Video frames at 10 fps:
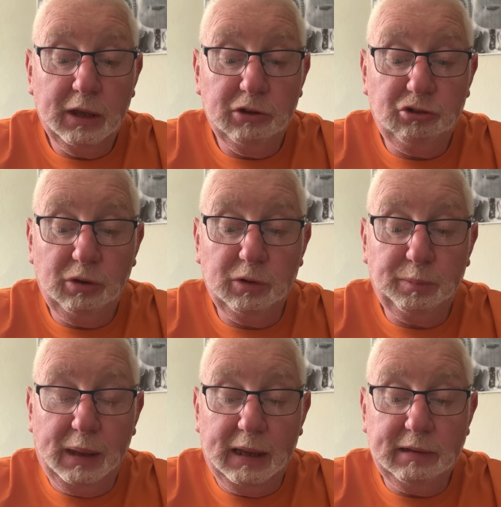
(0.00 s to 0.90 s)
she was
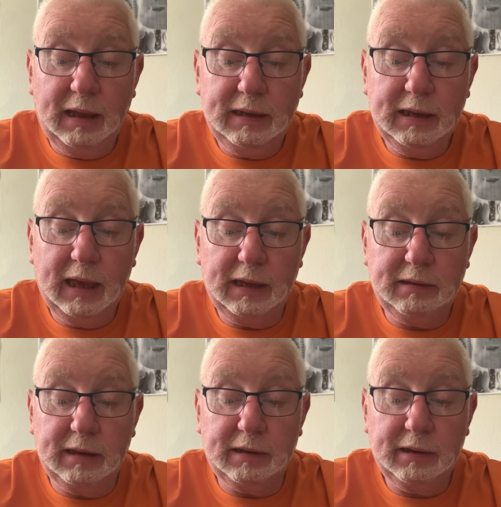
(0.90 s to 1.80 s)
being
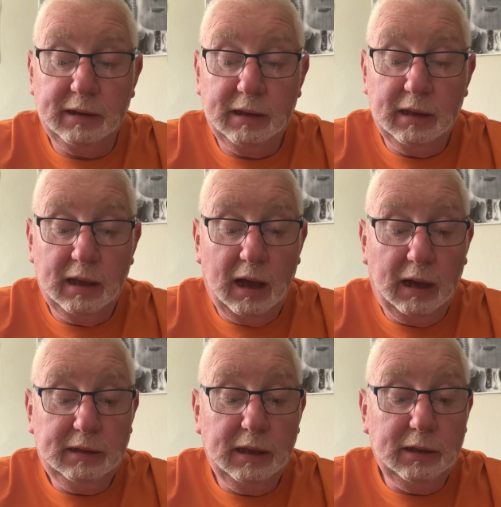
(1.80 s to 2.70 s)
dedicated. I
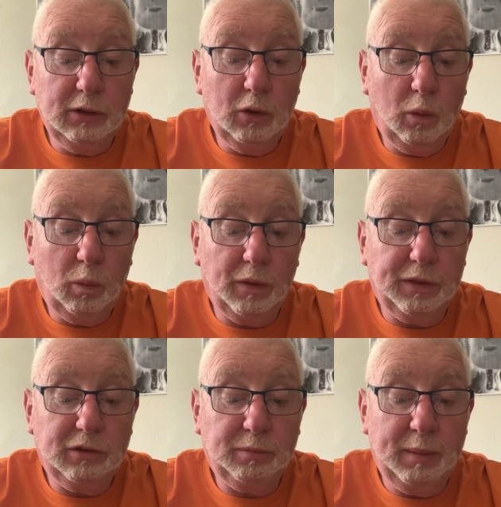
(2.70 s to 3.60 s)
didn't know what
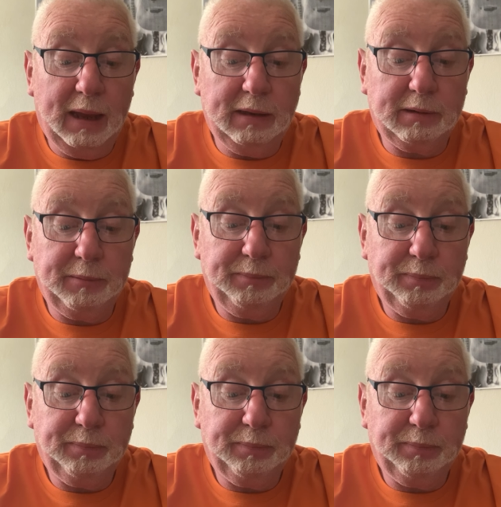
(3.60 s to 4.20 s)
this meant,